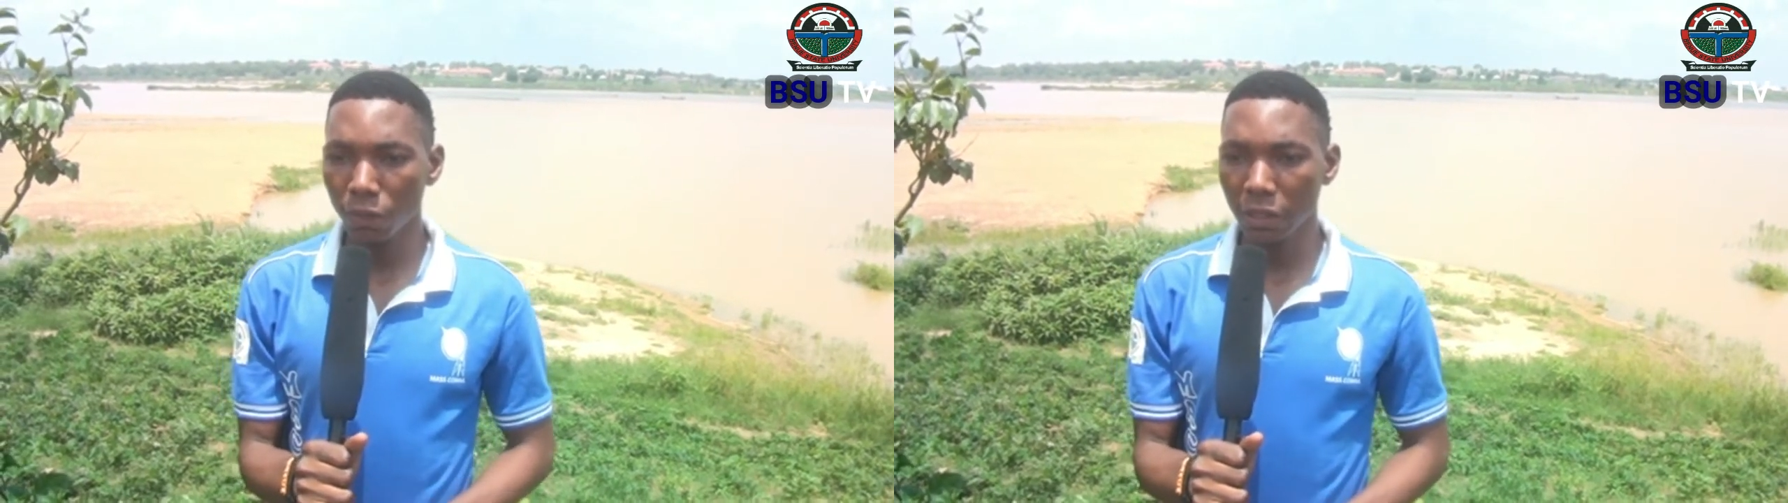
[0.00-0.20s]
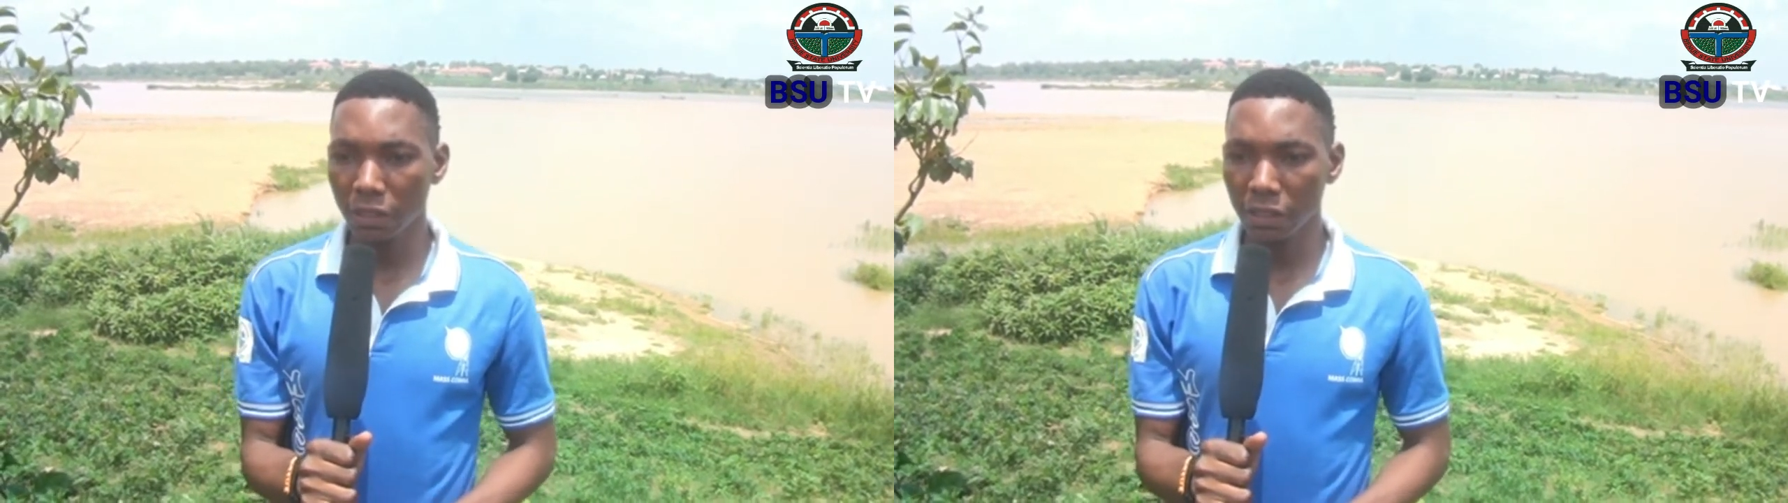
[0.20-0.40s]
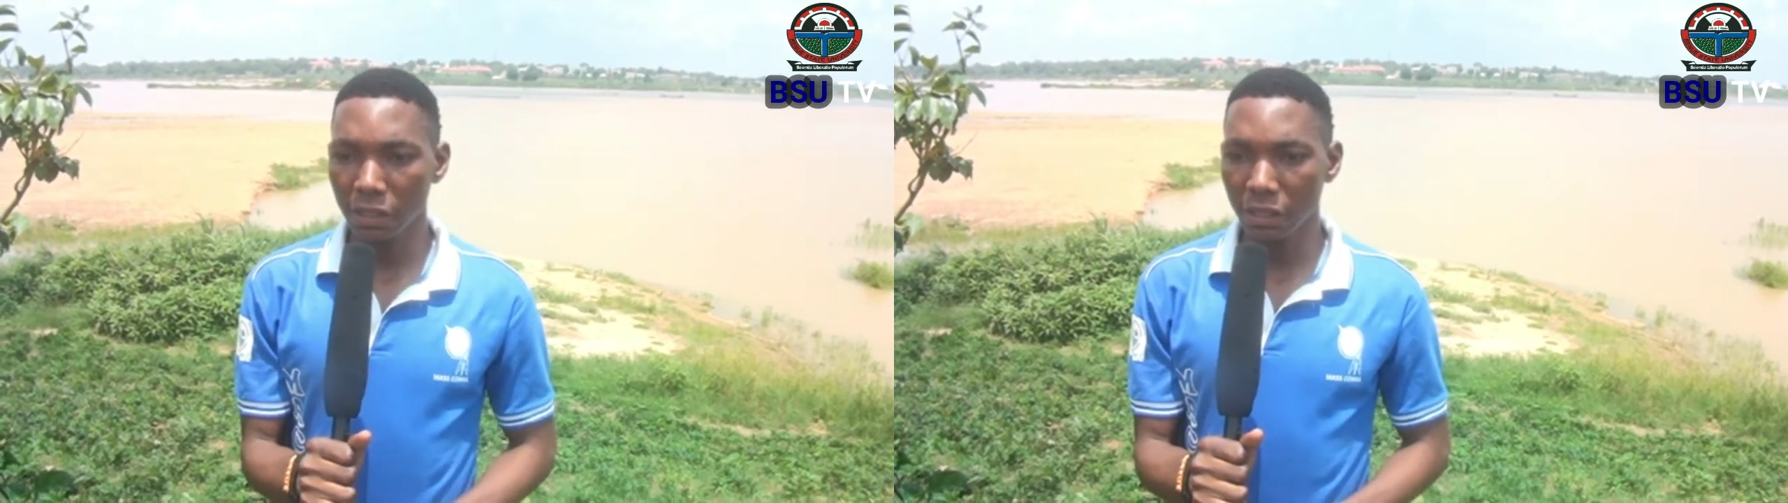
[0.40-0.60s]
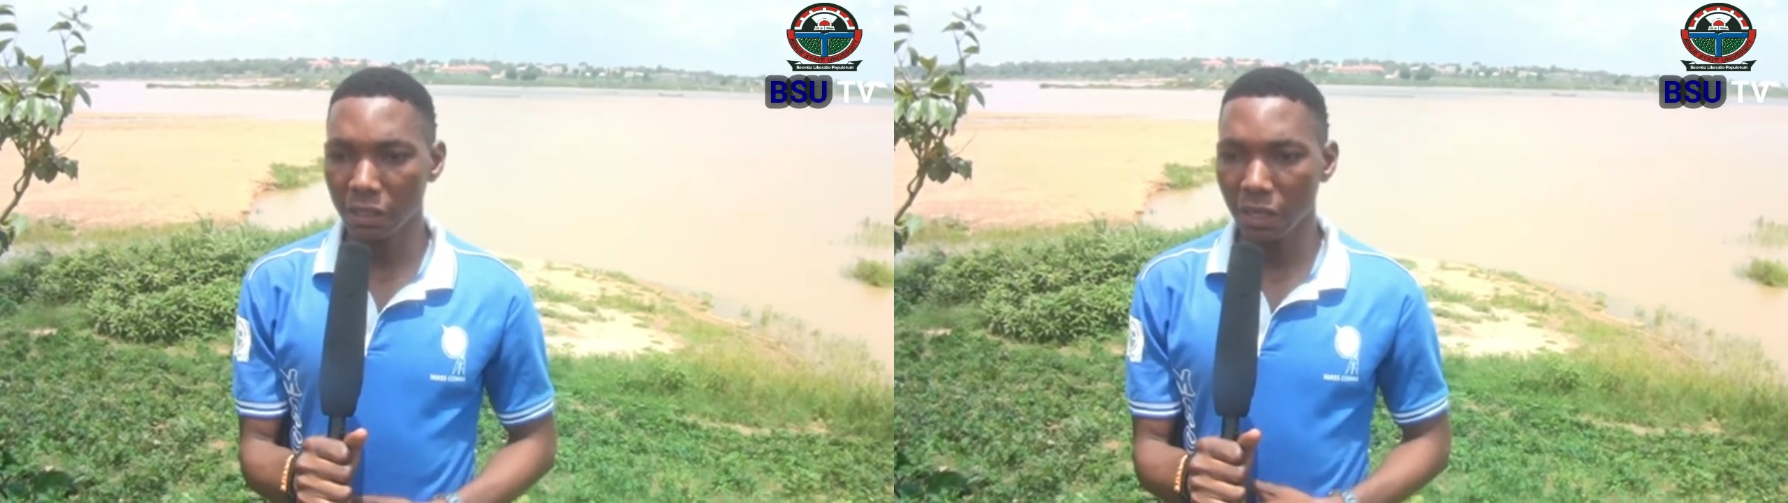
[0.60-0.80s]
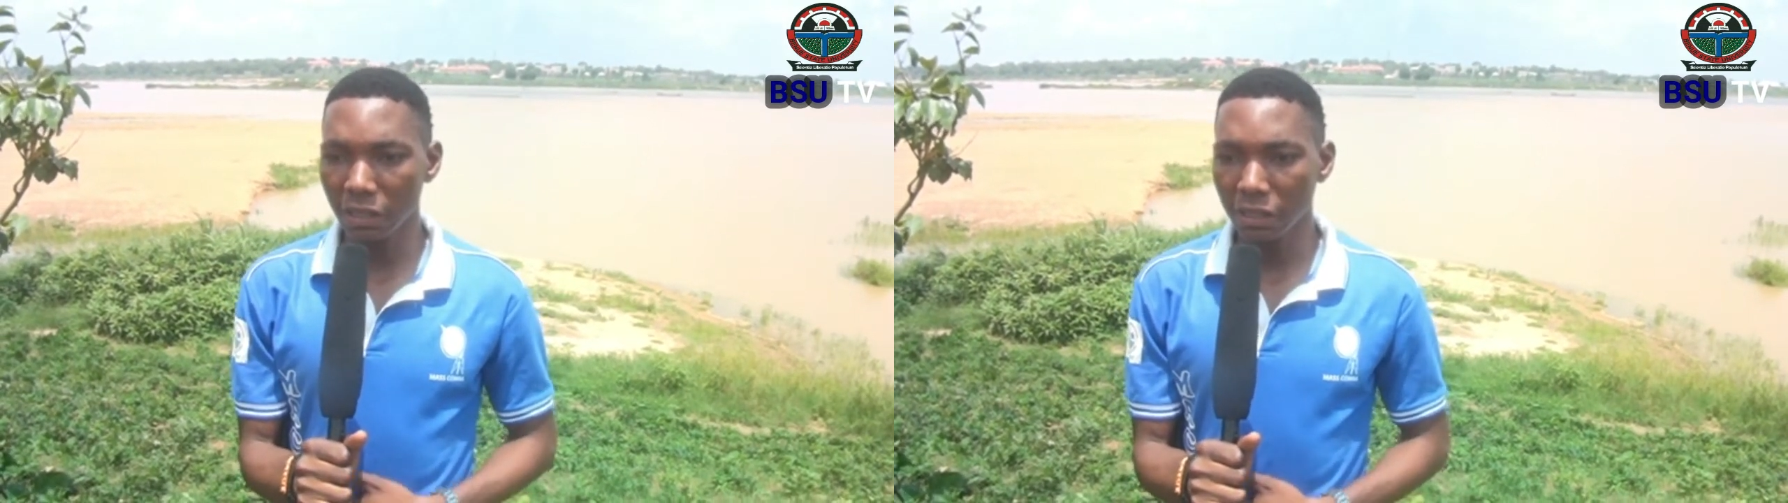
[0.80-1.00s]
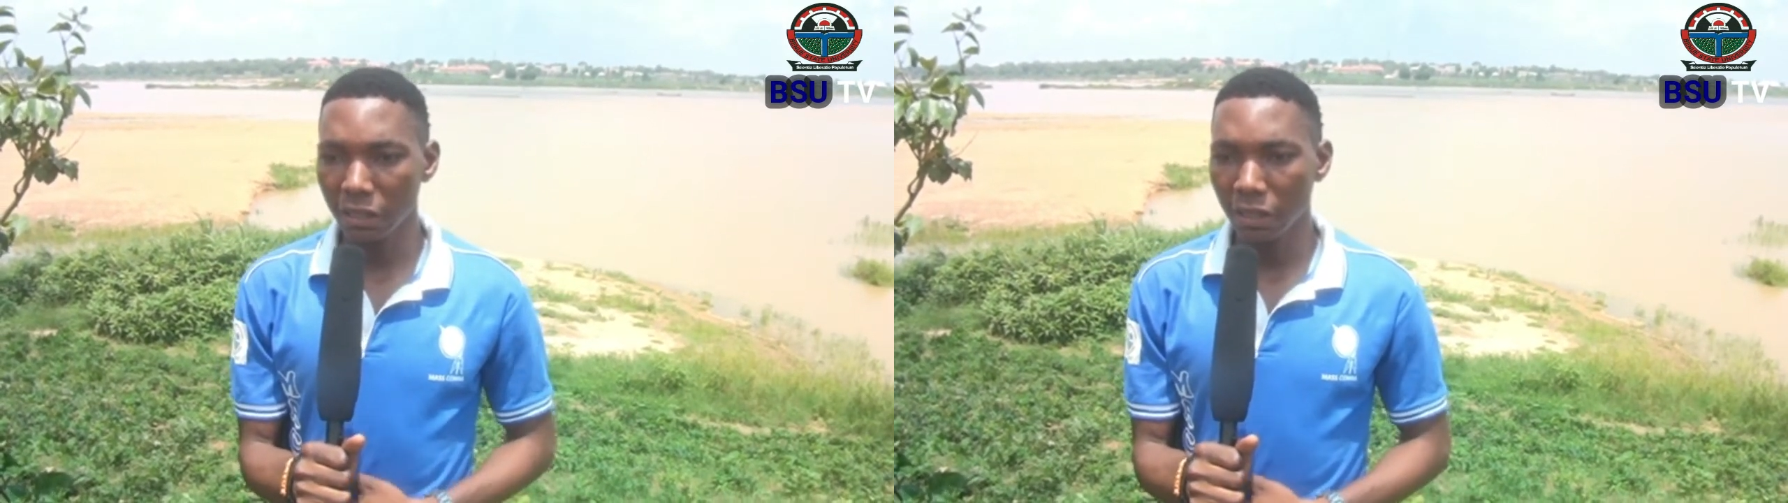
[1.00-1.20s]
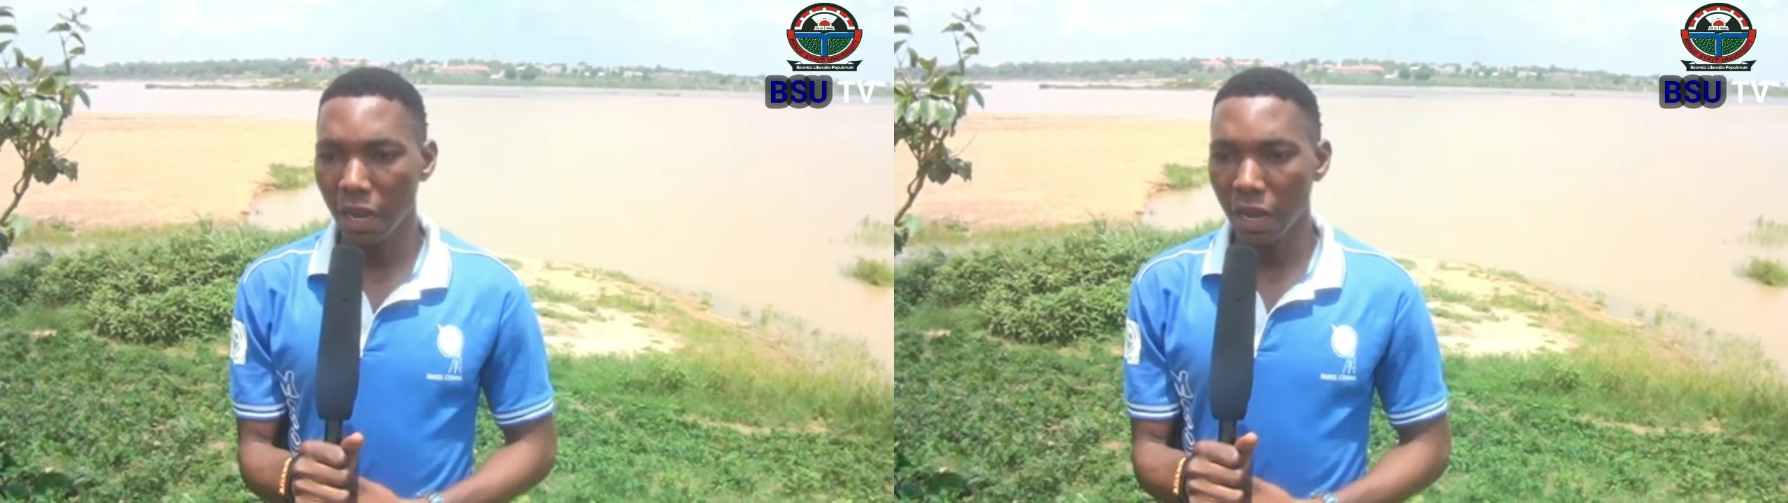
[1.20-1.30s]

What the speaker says: practice in the state,